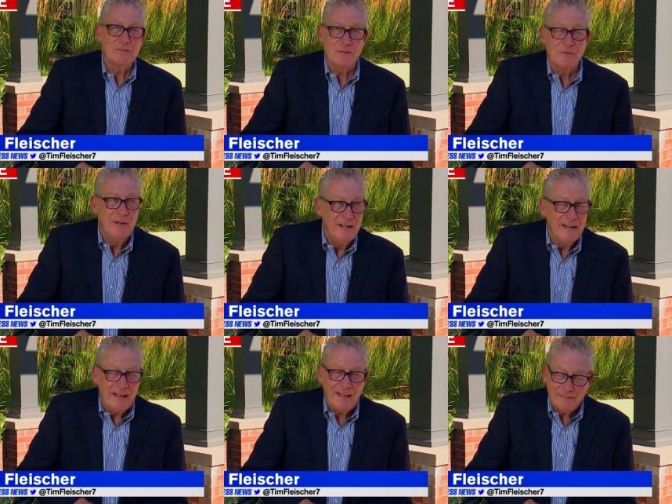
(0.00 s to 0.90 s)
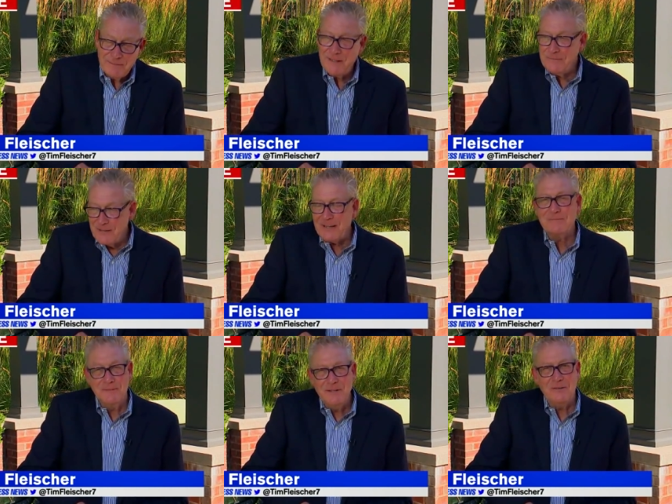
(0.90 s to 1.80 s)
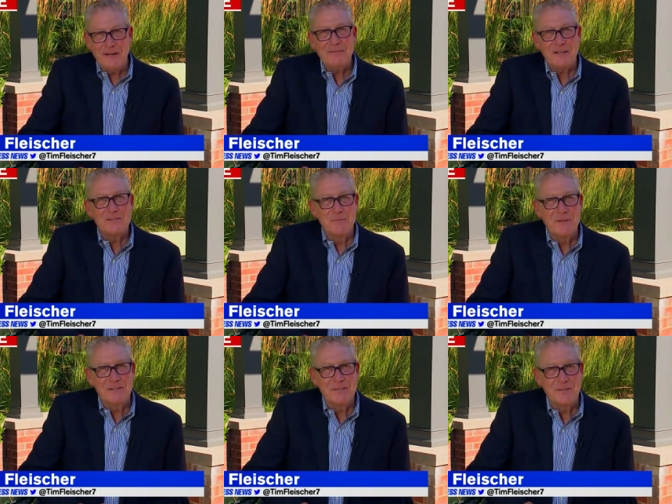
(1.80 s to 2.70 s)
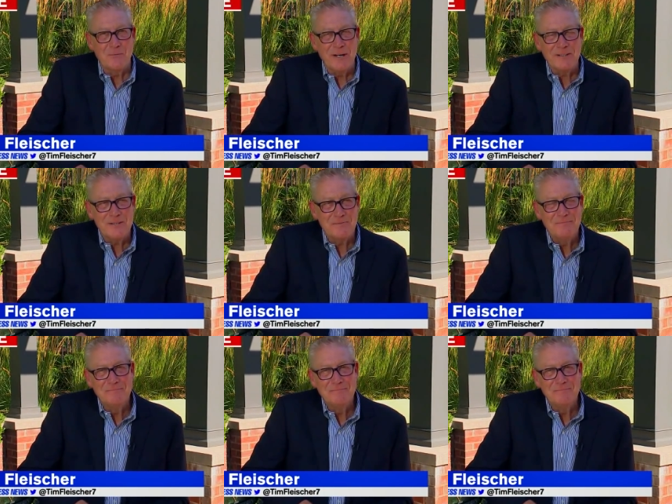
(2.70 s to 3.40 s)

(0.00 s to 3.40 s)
So I've got, you know, I've got some things in the wings.